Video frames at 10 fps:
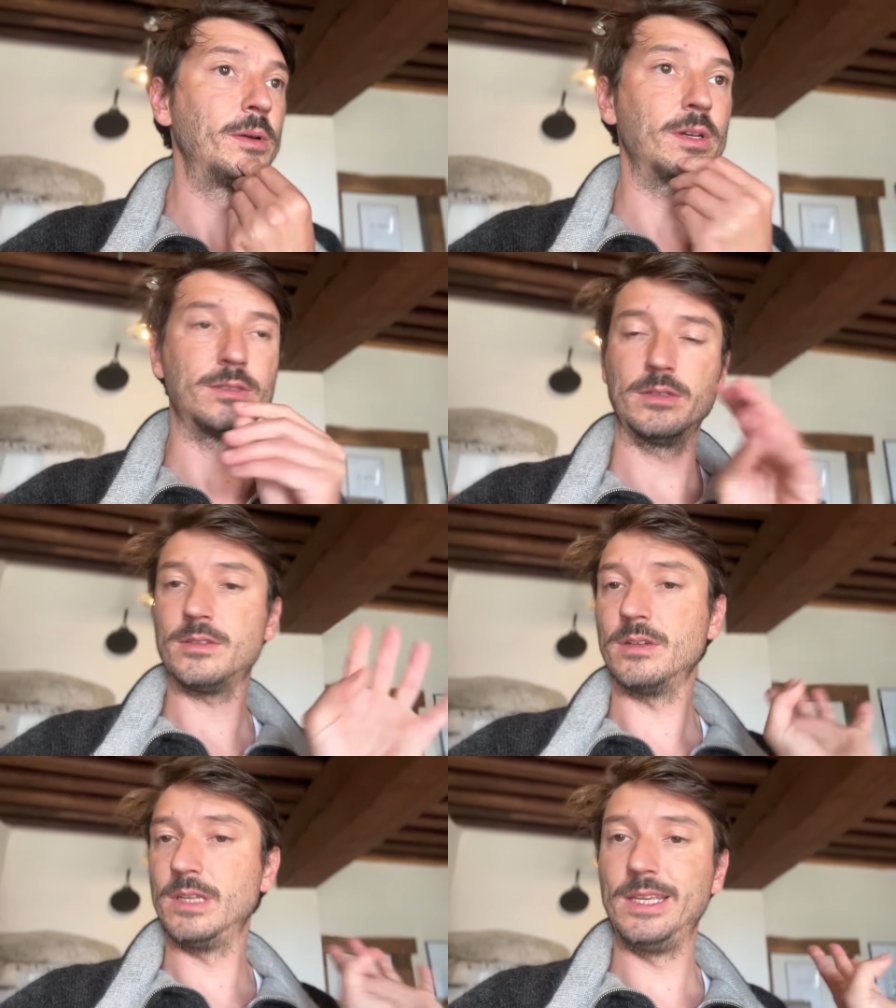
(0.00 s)
I'm just
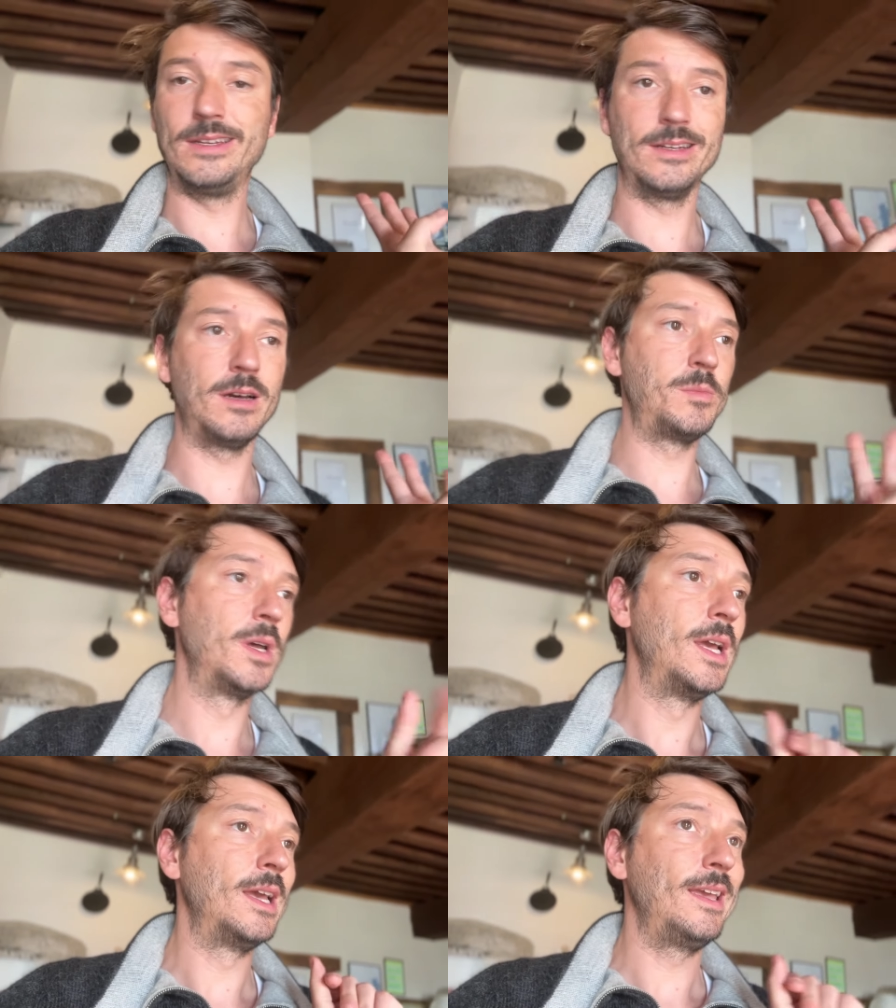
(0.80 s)
gonna heat it up,
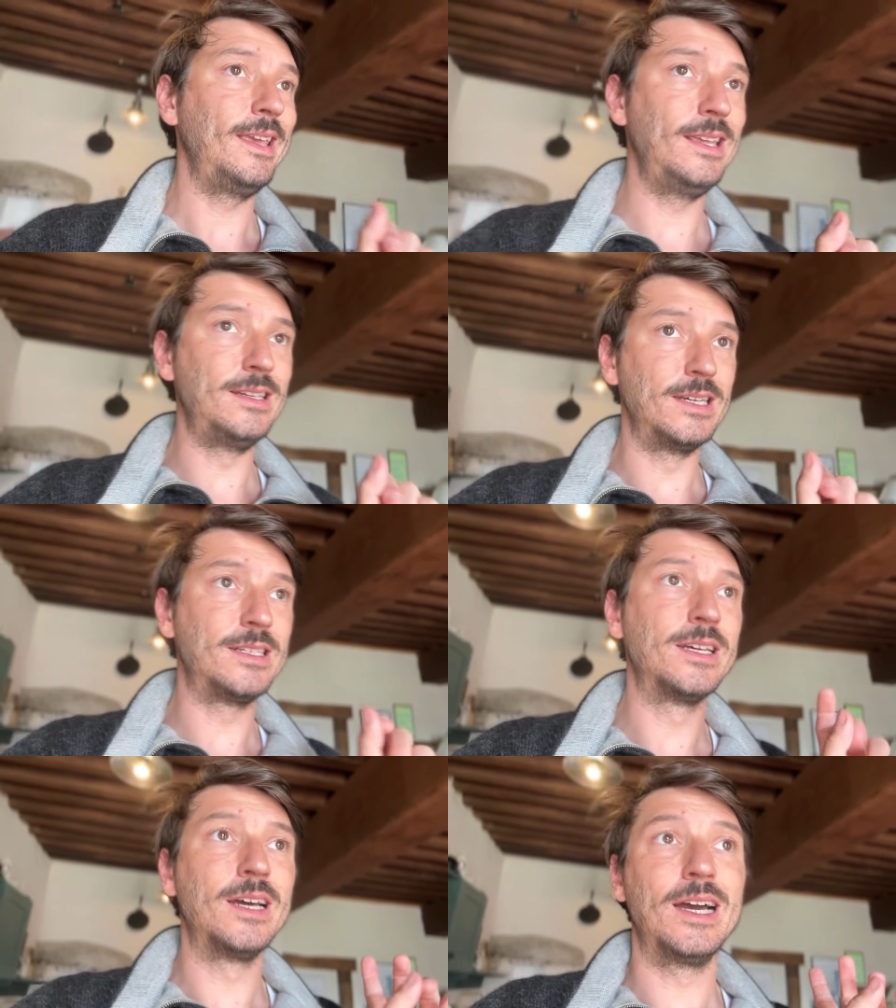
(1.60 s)
eat it,
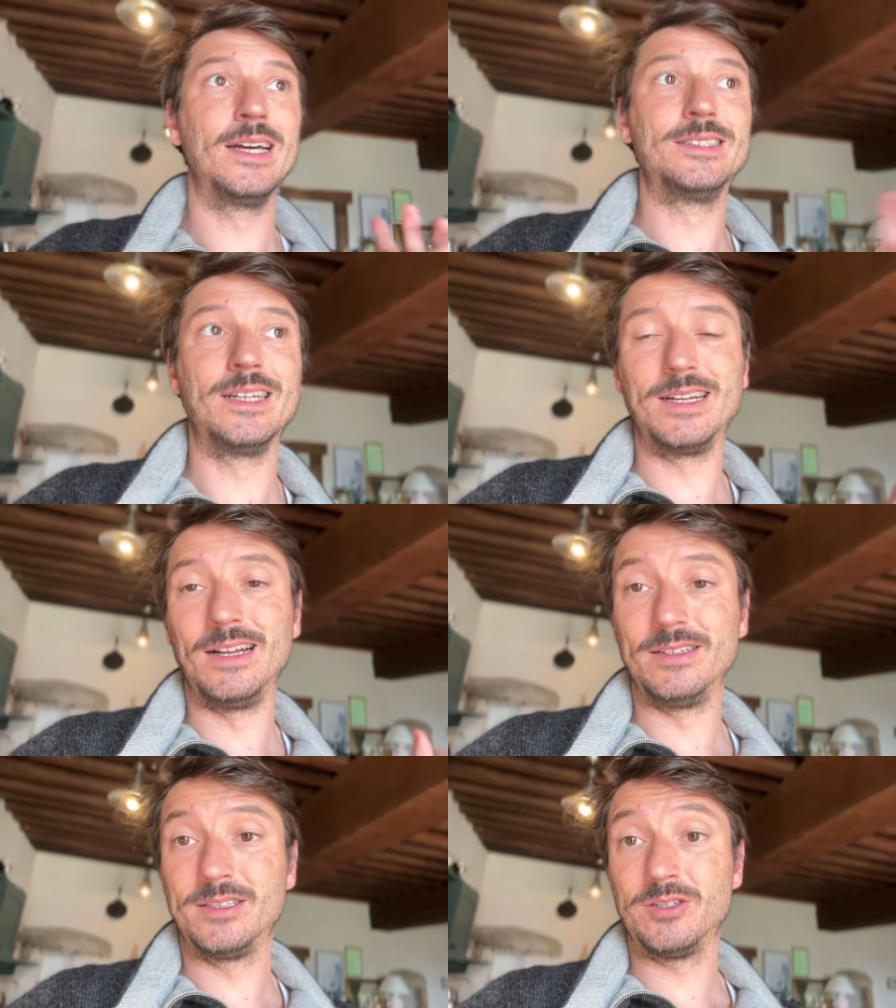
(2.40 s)
and then
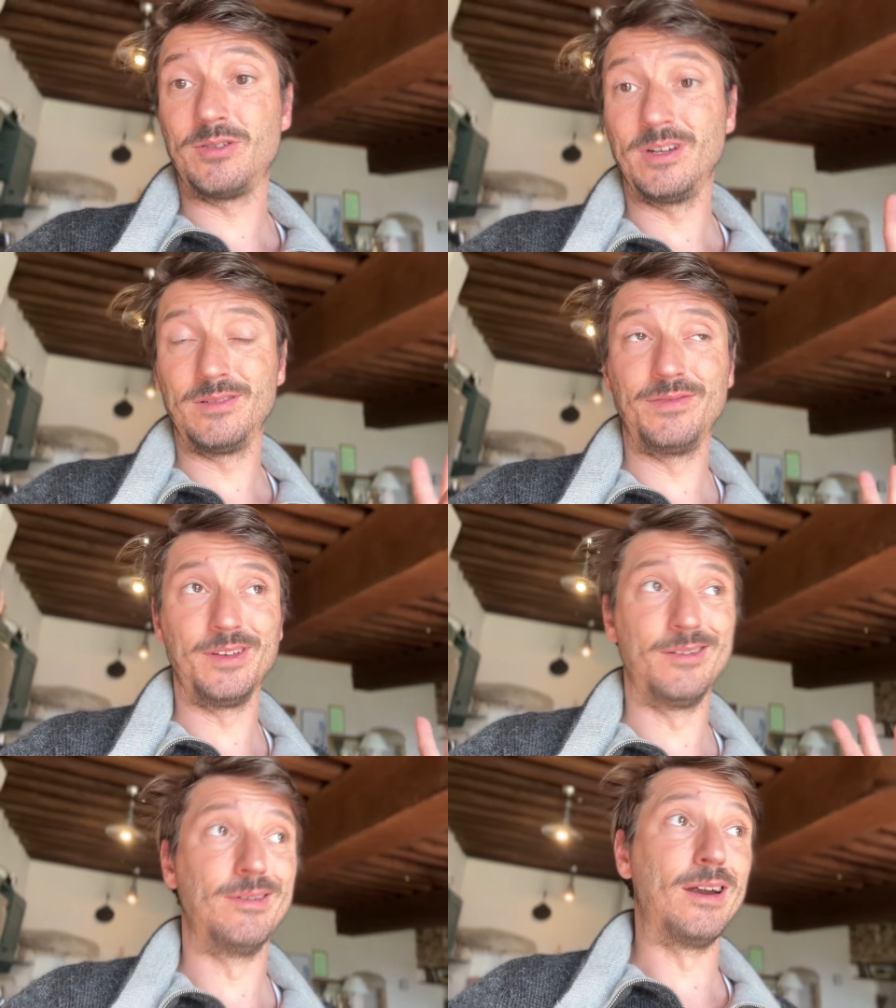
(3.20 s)
I'll try to
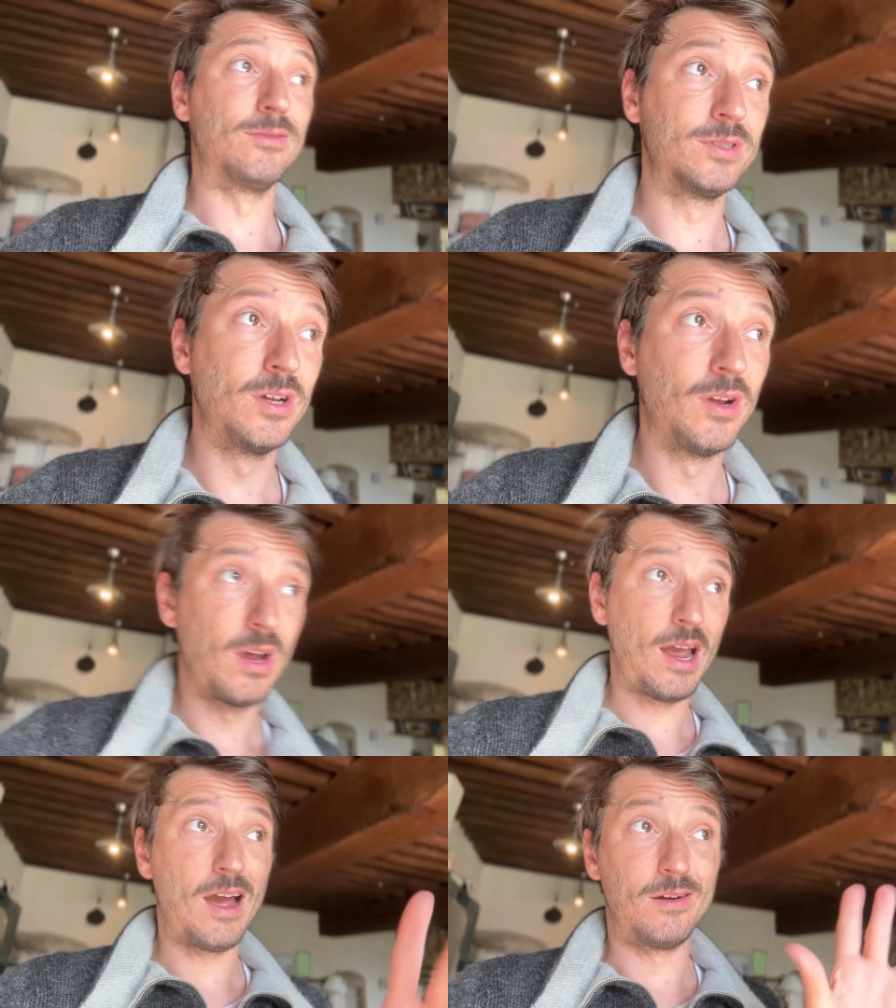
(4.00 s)
figure out
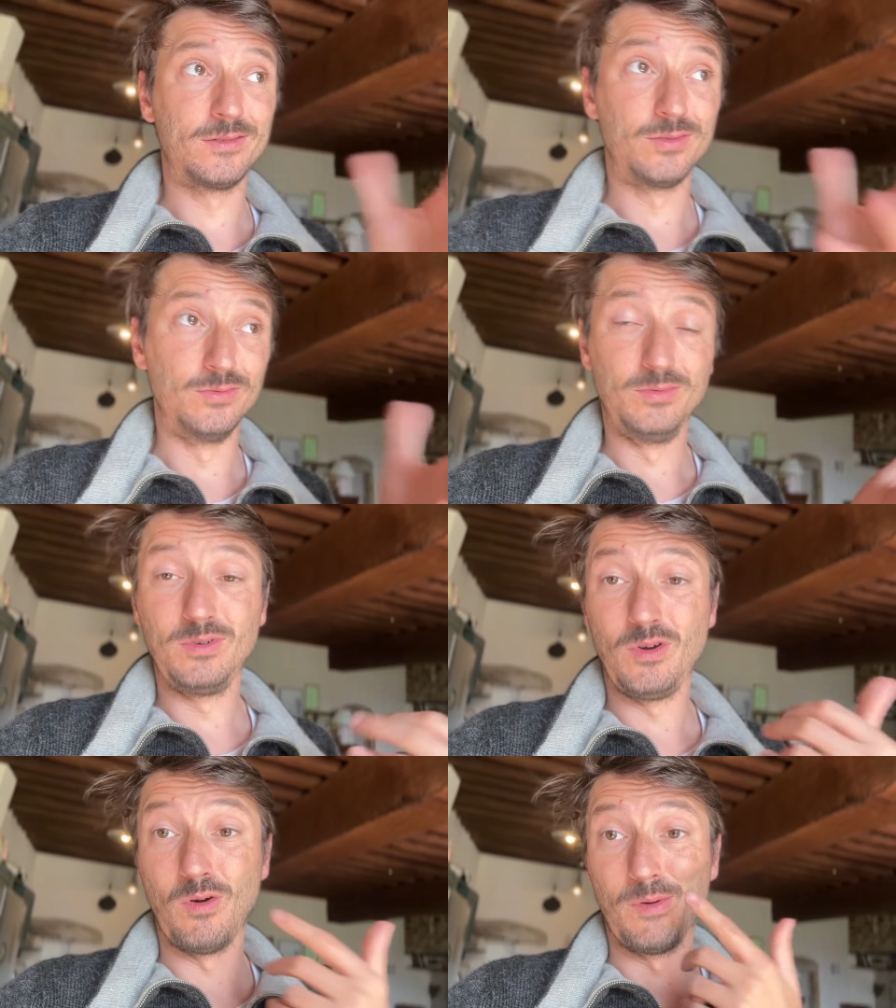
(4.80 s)
how to
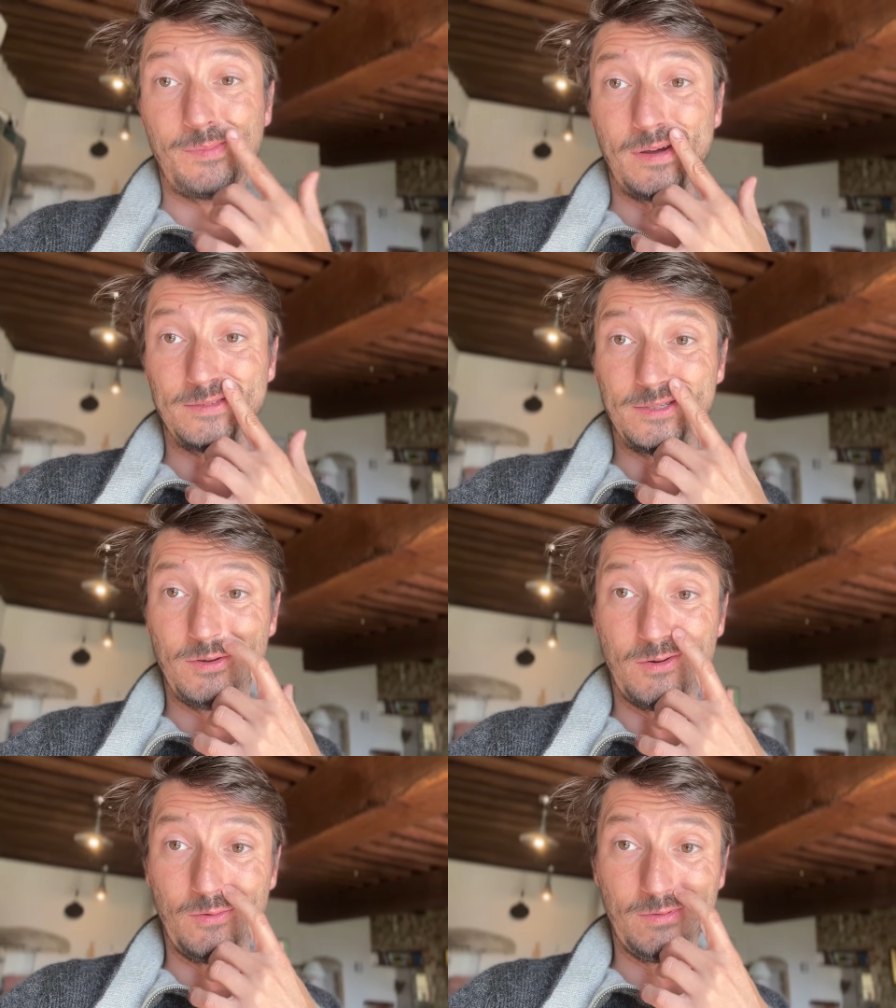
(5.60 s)
go about the
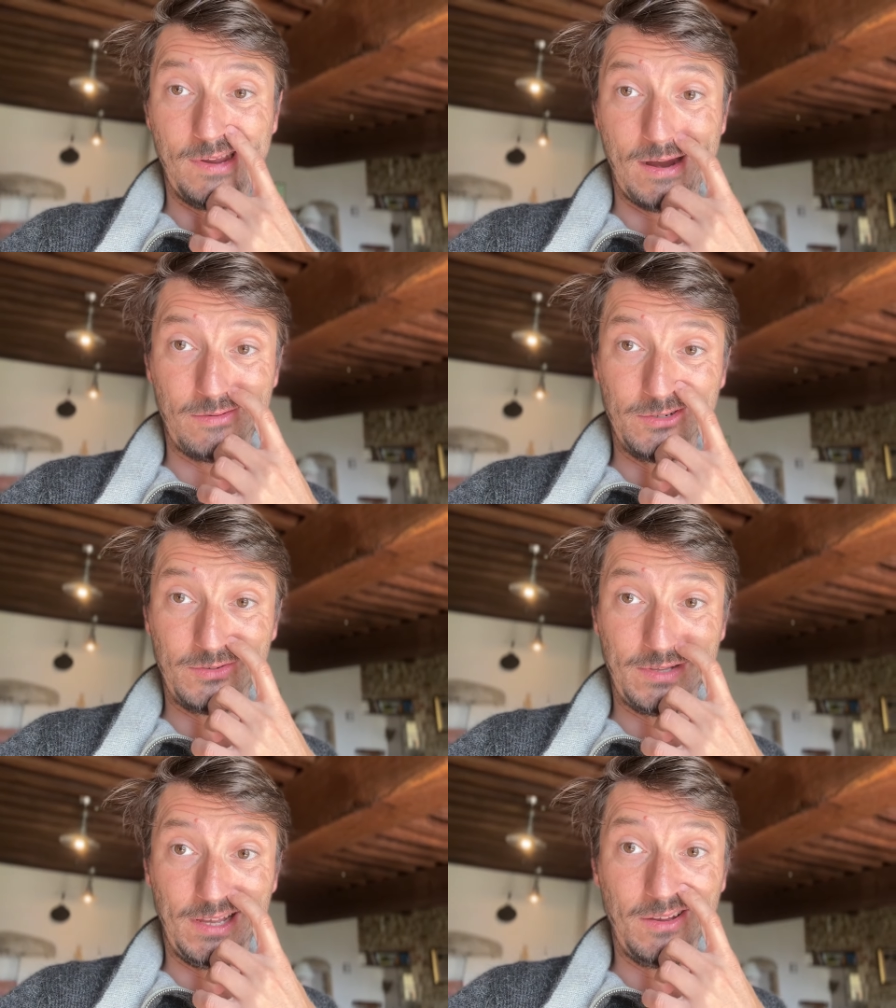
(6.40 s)
whole garage
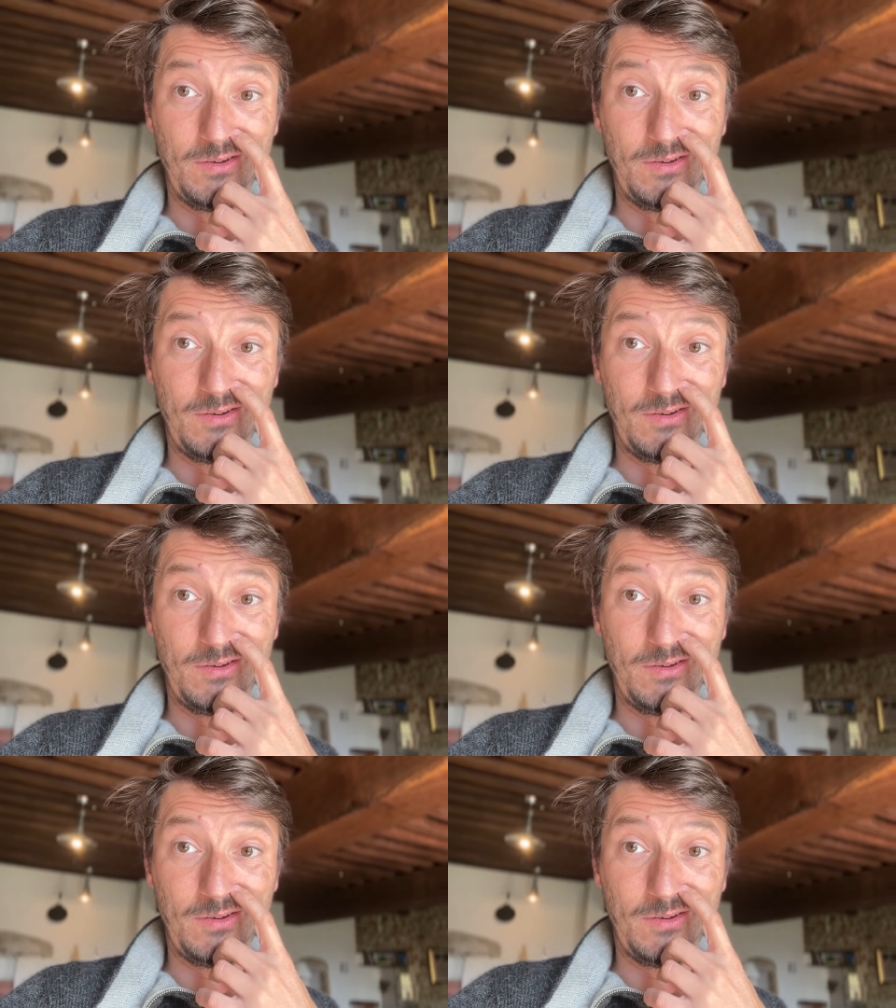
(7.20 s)
thing.